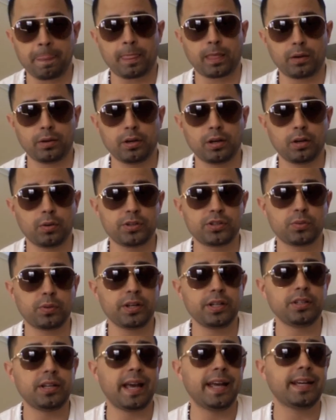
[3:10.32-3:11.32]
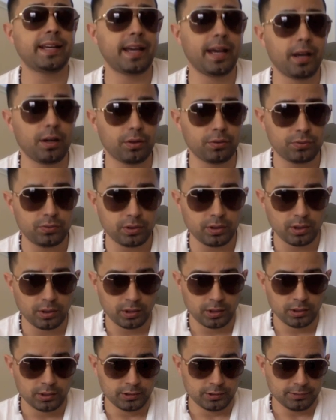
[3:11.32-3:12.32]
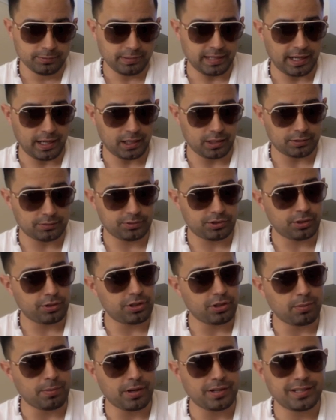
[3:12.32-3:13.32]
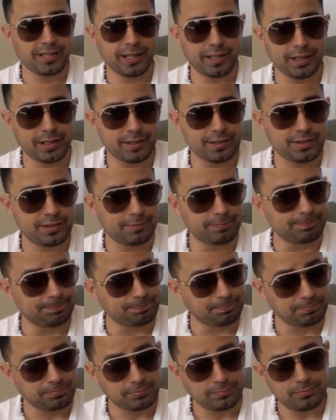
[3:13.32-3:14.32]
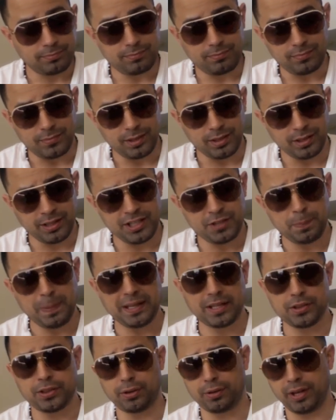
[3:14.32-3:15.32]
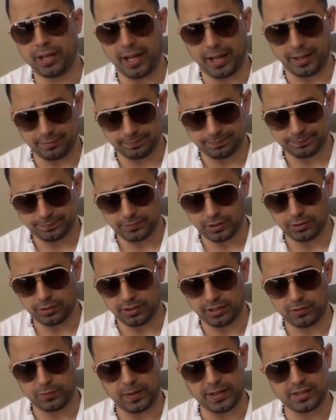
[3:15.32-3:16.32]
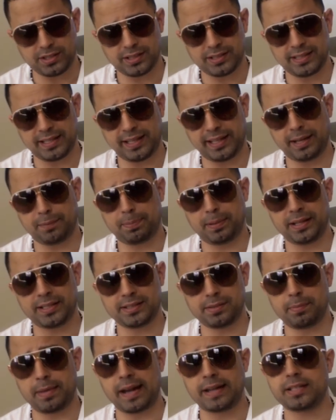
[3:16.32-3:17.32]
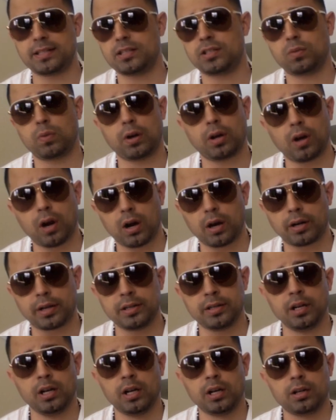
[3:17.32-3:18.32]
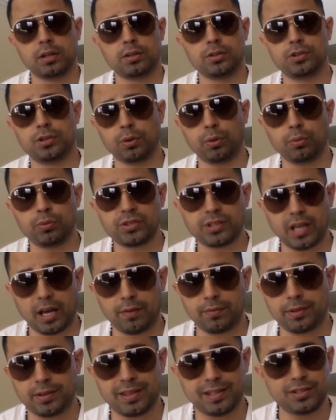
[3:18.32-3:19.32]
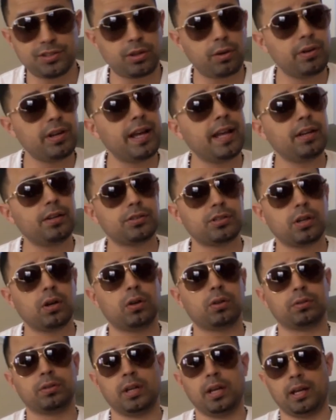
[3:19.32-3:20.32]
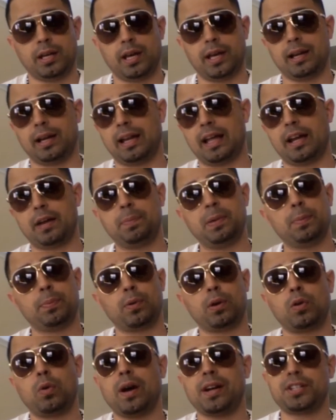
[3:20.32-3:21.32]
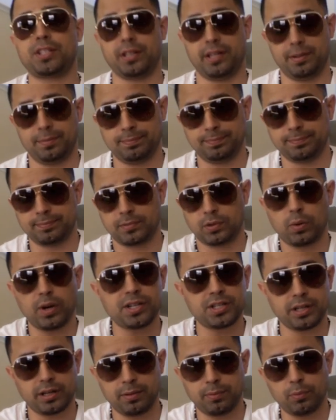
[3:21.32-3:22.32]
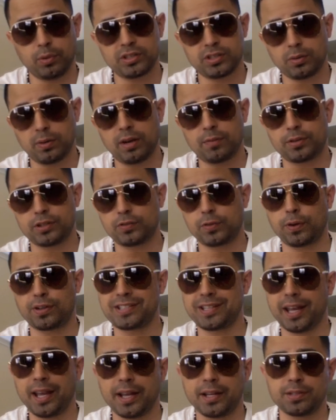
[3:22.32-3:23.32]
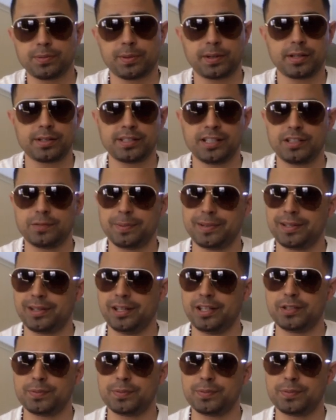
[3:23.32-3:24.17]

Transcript: know, with 28 KOs. Now, Sergio Martinez, he's peaking 38. You know, this fight's going to take place in Madison Square Garden, June 7th. He's 38 years old, and a lot of people are questioning him. Question him whatsoever as far as age, because he's been